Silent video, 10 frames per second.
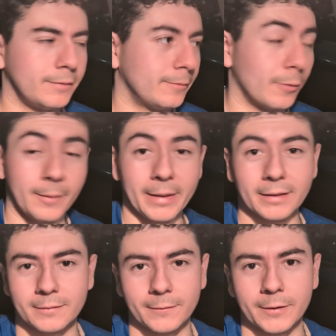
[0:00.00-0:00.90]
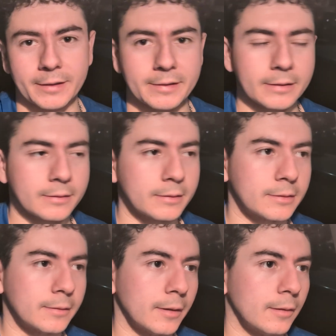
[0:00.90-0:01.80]
Where I'm at, the fucking desert,
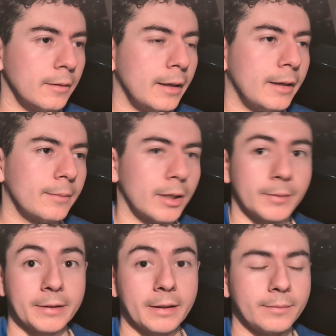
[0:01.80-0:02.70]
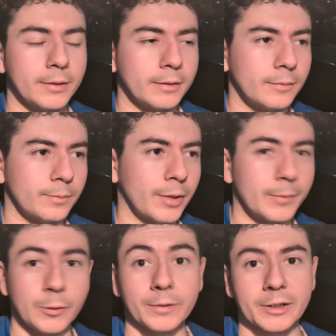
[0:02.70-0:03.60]
so no, probably not, but it'd
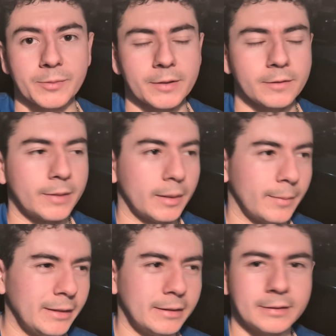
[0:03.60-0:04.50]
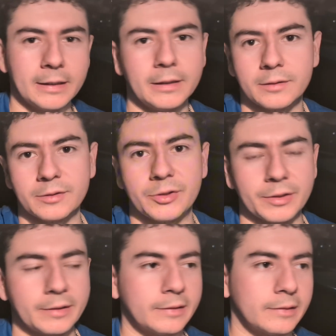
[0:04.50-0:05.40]
probably be really expensive. Yeah, mainly steaks and
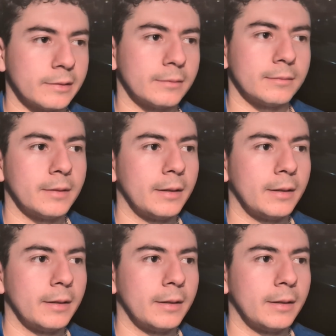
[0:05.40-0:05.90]
chickens and